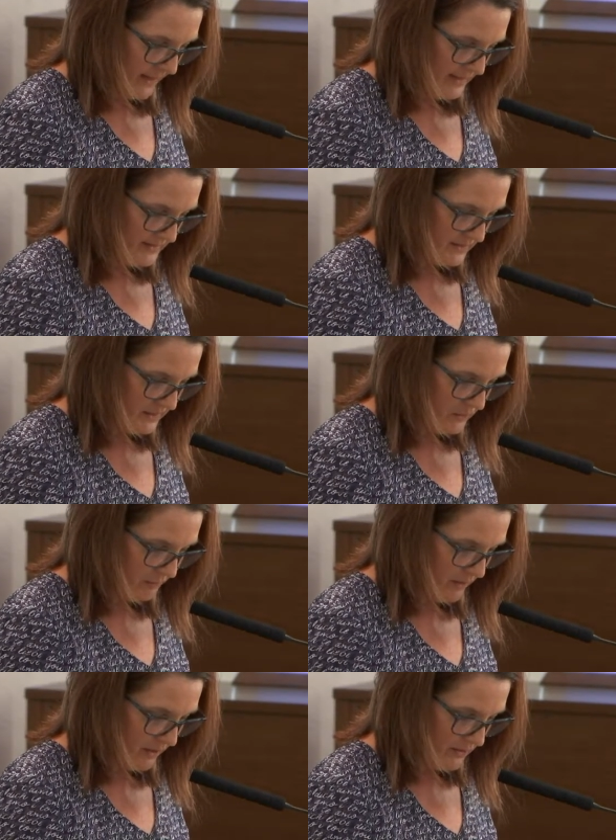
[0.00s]
as each
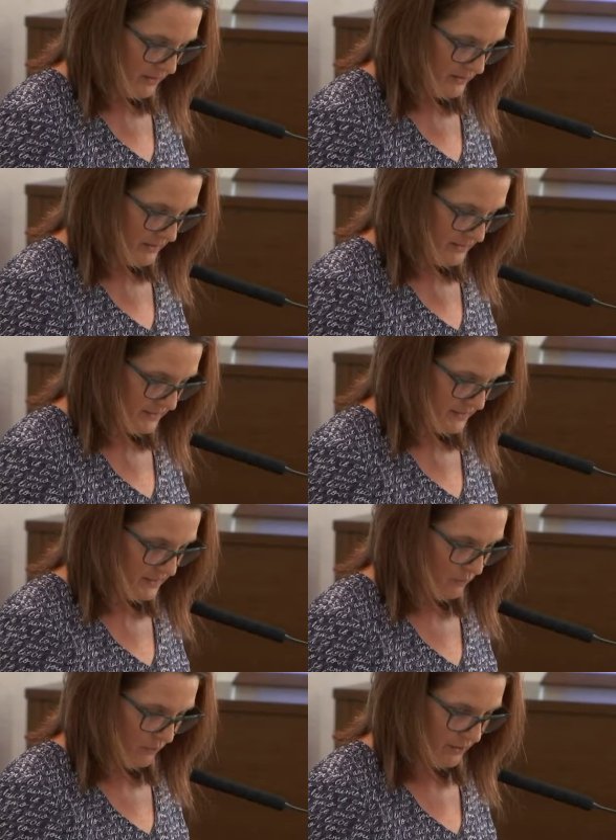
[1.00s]
part does
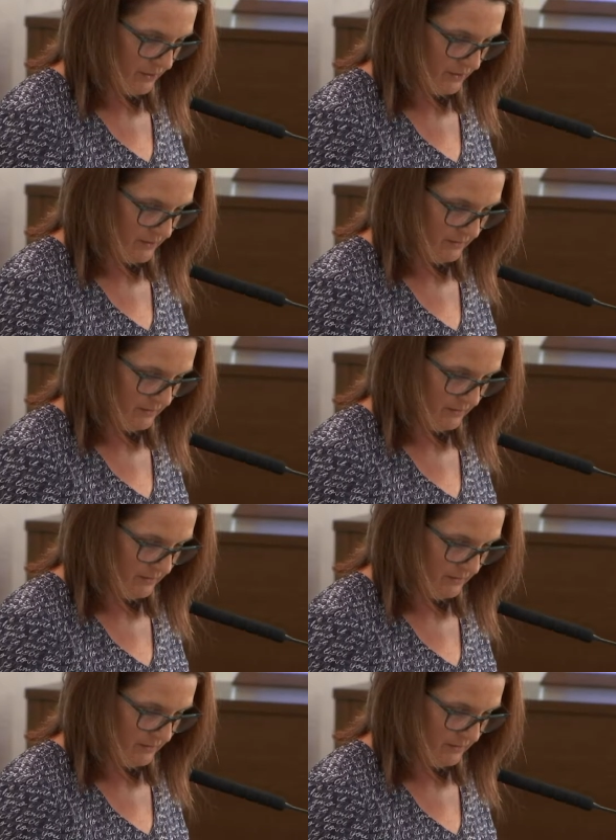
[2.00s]
its work.